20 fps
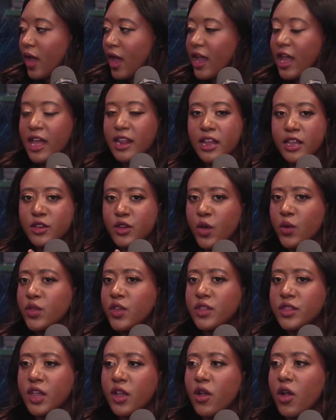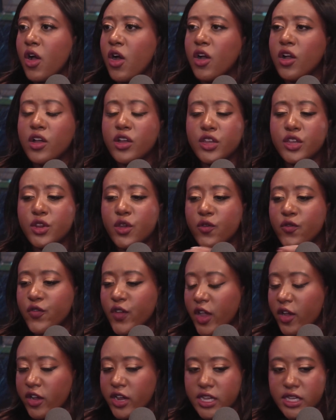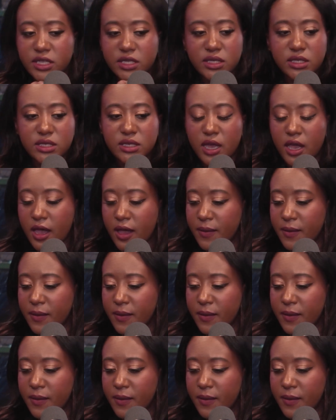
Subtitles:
And I know that there are, various,